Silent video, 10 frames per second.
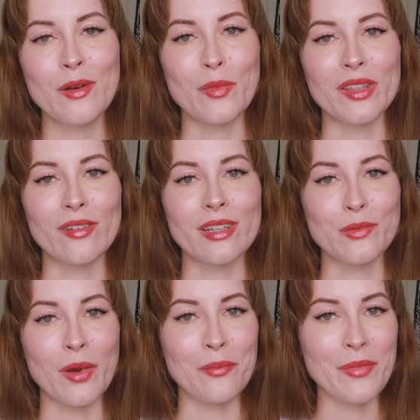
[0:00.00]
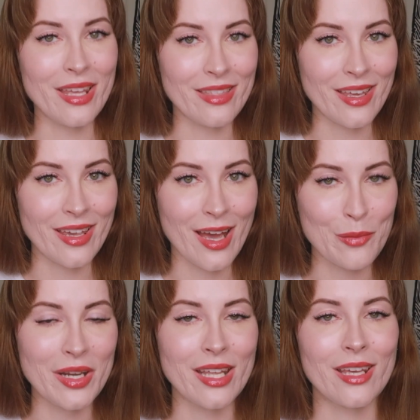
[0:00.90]
but there is one big thing
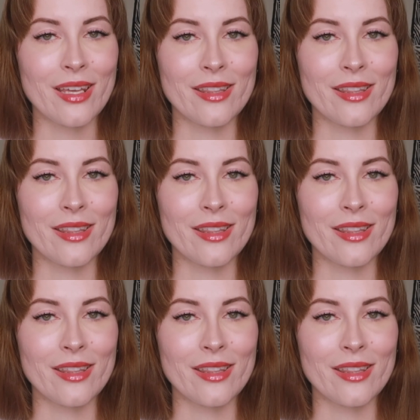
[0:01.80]
happening